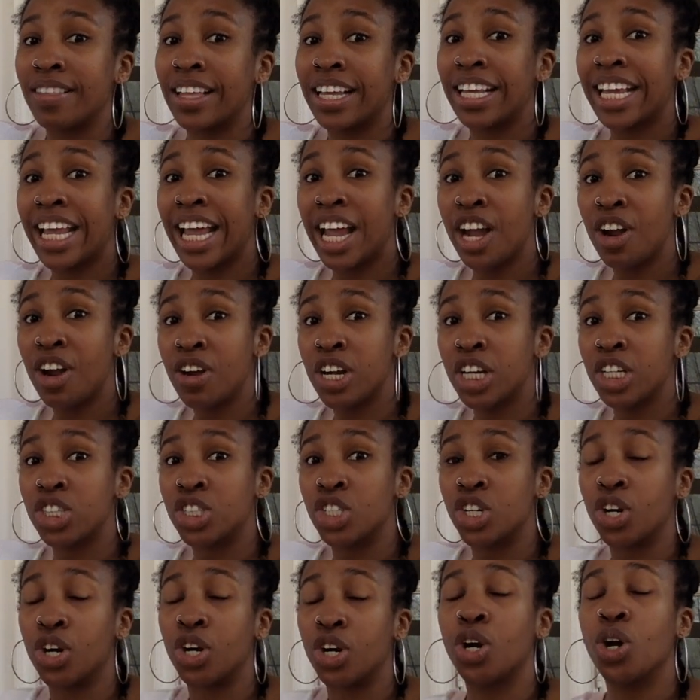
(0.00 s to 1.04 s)
the
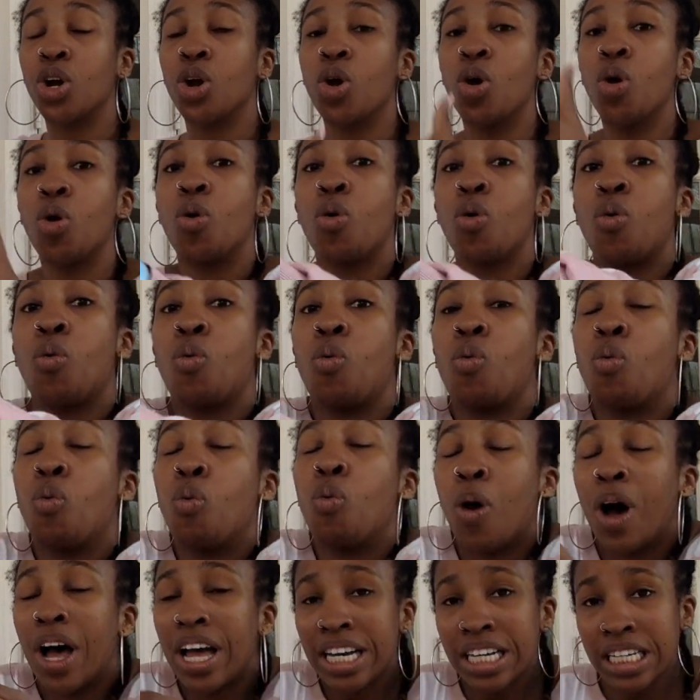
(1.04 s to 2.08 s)
character
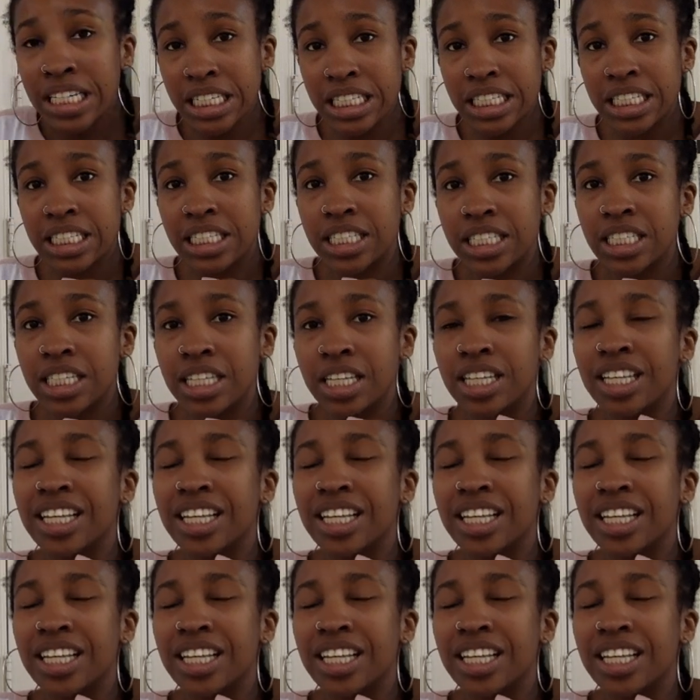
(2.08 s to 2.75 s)
wants,